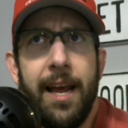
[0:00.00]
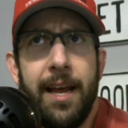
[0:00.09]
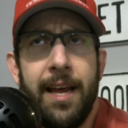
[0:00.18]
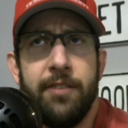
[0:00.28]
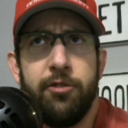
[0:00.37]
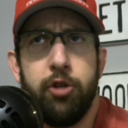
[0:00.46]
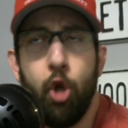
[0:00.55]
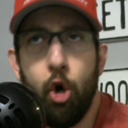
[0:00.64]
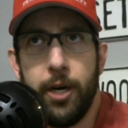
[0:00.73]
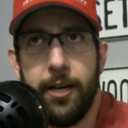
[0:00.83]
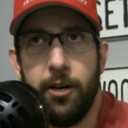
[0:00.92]
his
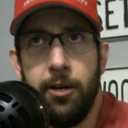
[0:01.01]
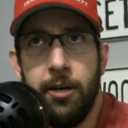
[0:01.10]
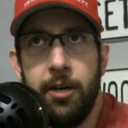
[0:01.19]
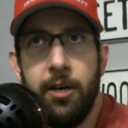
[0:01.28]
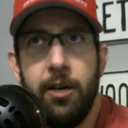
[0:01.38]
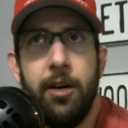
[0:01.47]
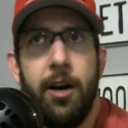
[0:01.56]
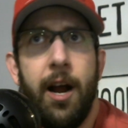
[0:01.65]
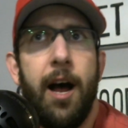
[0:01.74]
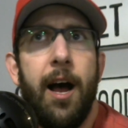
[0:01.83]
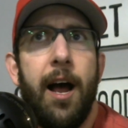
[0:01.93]
lawyer,
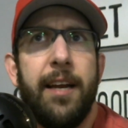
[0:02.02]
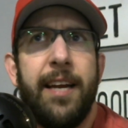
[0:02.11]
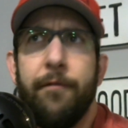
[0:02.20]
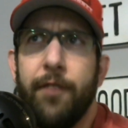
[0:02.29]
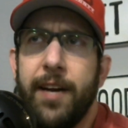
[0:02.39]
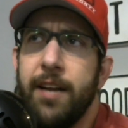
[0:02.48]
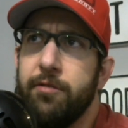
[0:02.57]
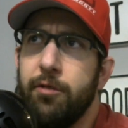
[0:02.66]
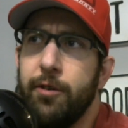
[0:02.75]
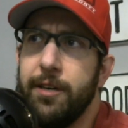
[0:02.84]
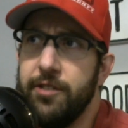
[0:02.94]
uh, I forget his
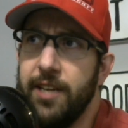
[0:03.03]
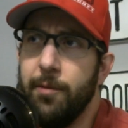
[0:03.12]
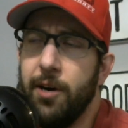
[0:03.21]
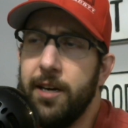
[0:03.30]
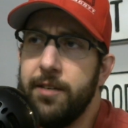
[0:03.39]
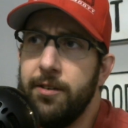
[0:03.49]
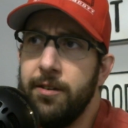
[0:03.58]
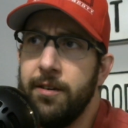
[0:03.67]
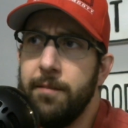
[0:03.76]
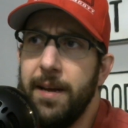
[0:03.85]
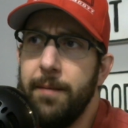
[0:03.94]
lawyer's name, Hunter,
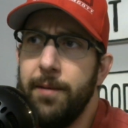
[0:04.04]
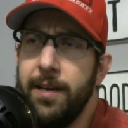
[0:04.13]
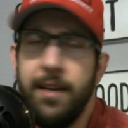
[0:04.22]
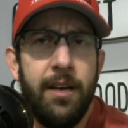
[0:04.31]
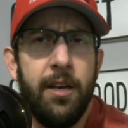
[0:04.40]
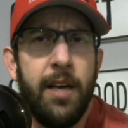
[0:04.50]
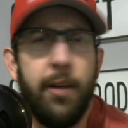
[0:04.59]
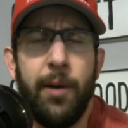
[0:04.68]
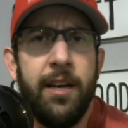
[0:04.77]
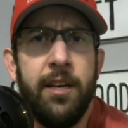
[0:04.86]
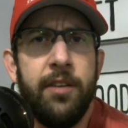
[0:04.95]
maybe?
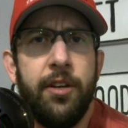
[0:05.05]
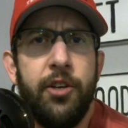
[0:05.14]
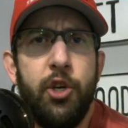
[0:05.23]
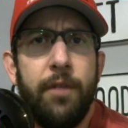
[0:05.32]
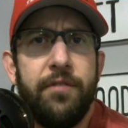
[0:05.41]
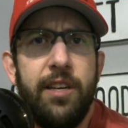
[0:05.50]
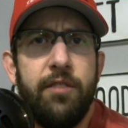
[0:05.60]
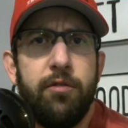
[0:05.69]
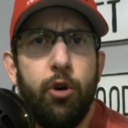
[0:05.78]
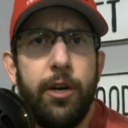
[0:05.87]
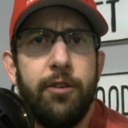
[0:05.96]
Anyway, the U F C's
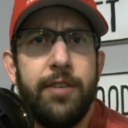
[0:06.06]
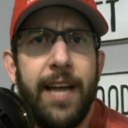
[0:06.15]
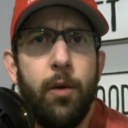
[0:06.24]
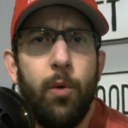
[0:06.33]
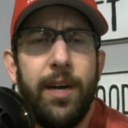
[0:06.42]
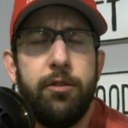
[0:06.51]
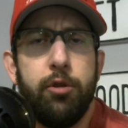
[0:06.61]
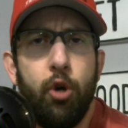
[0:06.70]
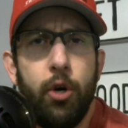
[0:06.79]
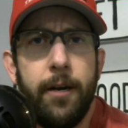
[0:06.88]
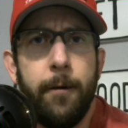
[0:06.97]
lawyer, Dana White's
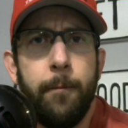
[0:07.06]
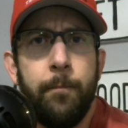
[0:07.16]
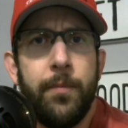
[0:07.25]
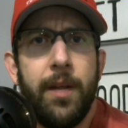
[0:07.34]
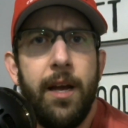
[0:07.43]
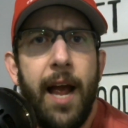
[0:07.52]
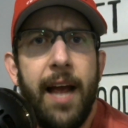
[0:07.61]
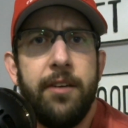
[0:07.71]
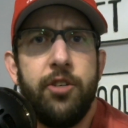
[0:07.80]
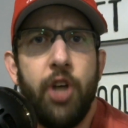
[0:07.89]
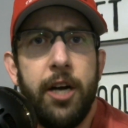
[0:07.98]
lawyer,
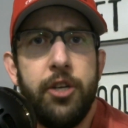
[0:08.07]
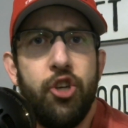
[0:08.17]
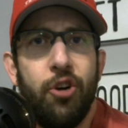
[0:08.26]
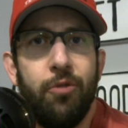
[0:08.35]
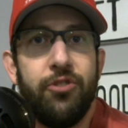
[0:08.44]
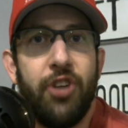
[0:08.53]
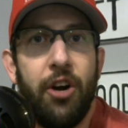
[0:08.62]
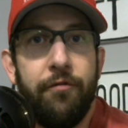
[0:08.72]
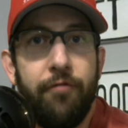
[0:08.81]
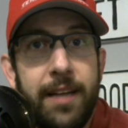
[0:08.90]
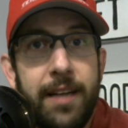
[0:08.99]
and John Jones are
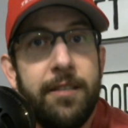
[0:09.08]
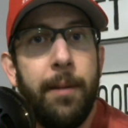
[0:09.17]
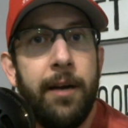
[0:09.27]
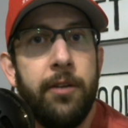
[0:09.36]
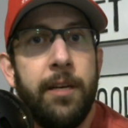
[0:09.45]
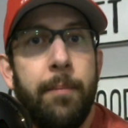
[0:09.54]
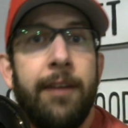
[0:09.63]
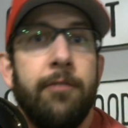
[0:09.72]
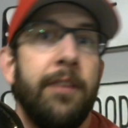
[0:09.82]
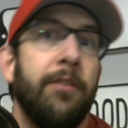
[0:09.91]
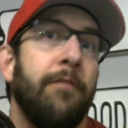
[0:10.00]
friends, apparently.
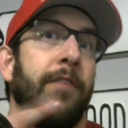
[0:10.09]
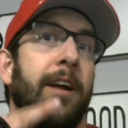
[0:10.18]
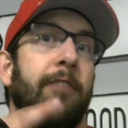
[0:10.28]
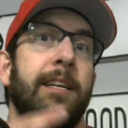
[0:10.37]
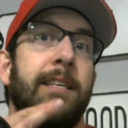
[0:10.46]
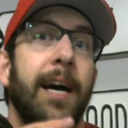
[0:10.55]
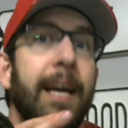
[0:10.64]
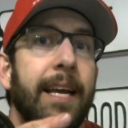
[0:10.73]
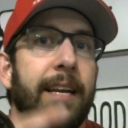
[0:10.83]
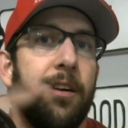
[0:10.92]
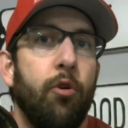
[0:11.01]
Apparently, they're very
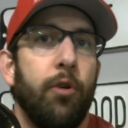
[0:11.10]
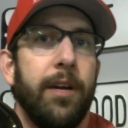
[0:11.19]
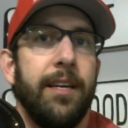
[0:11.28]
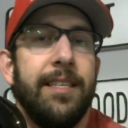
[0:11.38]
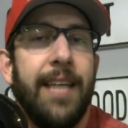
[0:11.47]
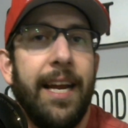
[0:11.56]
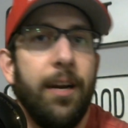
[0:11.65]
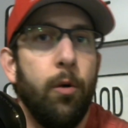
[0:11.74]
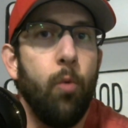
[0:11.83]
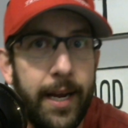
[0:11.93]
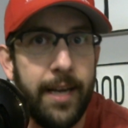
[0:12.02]
tight, according to Dana
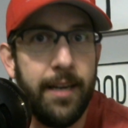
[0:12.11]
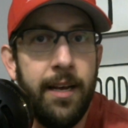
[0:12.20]
White.